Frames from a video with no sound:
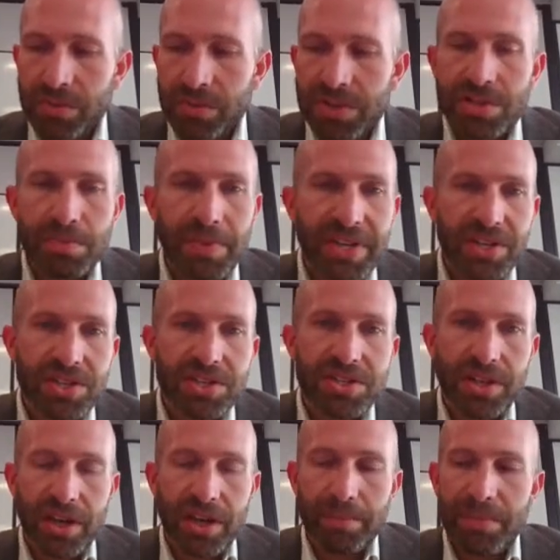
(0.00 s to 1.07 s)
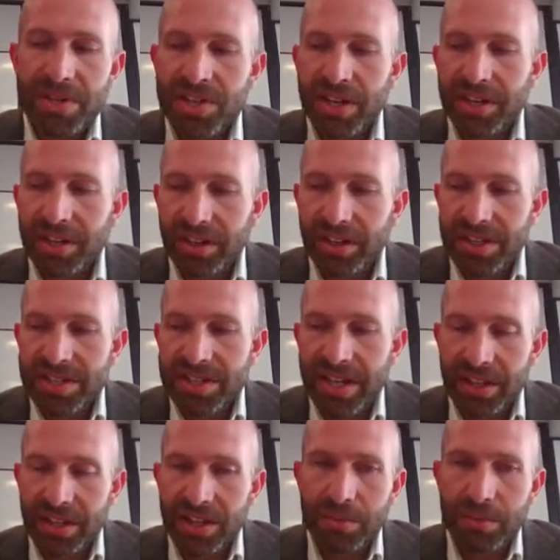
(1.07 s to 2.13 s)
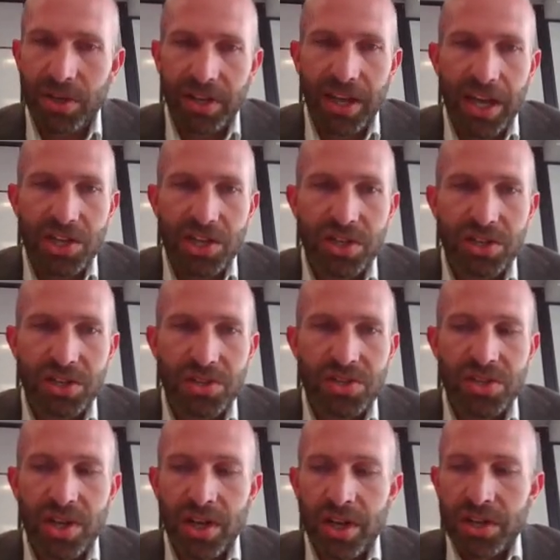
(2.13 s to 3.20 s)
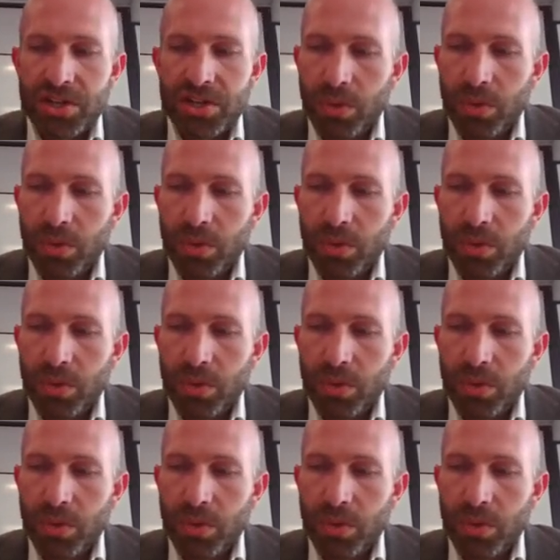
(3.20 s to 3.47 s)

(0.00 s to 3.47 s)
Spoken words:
which speaks particularly to telecommunications, to